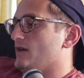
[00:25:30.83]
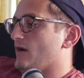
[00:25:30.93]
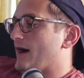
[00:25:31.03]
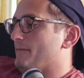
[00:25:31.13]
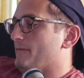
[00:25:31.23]

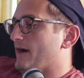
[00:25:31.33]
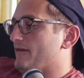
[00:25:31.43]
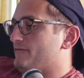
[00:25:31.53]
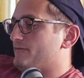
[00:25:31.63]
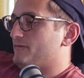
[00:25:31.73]
You know,
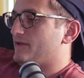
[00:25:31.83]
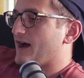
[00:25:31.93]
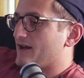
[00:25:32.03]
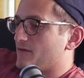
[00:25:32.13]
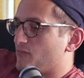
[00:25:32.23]
I've
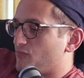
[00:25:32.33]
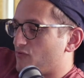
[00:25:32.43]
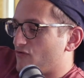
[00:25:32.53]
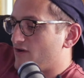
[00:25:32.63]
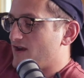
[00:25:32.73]
gotten a
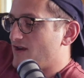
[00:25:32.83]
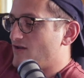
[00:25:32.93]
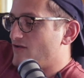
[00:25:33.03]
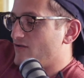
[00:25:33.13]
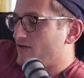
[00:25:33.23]

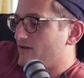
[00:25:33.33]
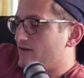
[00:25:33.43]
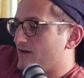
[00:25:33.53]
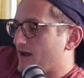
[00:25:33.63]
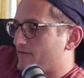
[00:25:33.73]
pretty good.